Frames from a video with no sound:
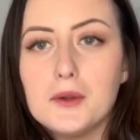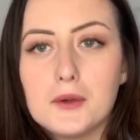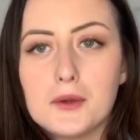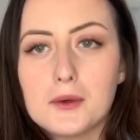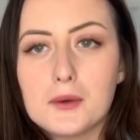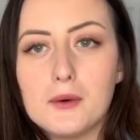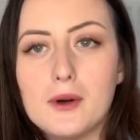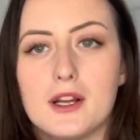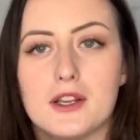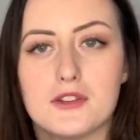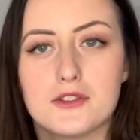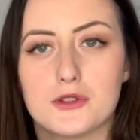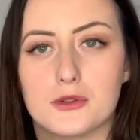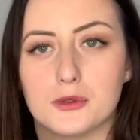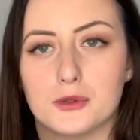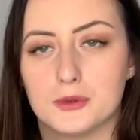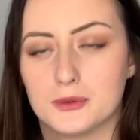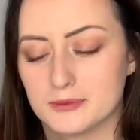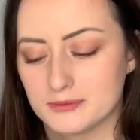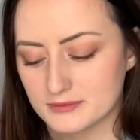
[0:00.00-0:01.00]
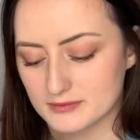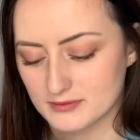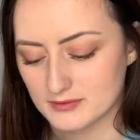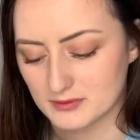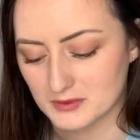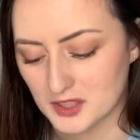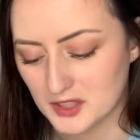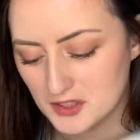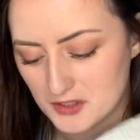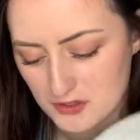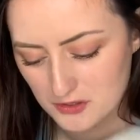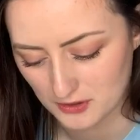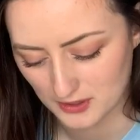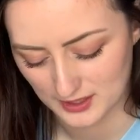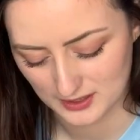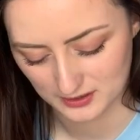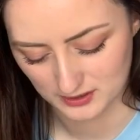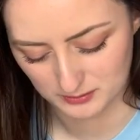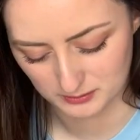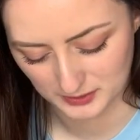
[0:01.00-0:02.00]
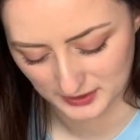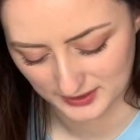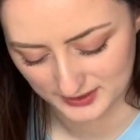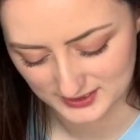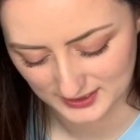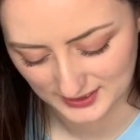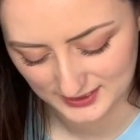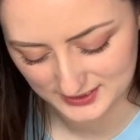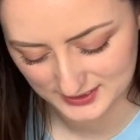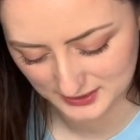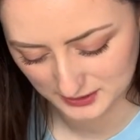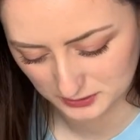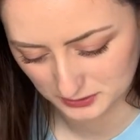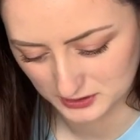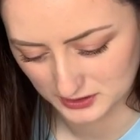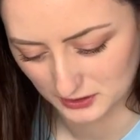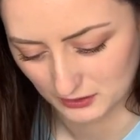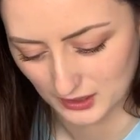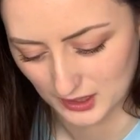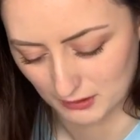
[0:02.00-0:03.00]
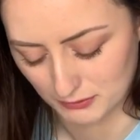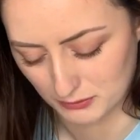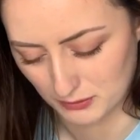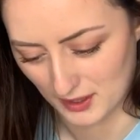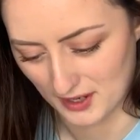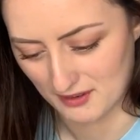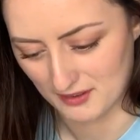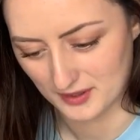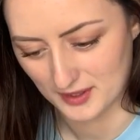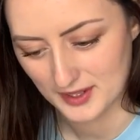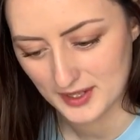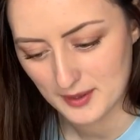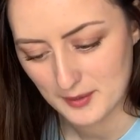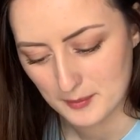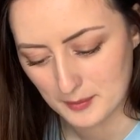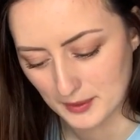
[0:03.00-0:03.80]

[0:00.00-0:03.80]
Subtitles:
quite short. I'm going to try it on because I still do love wearing it,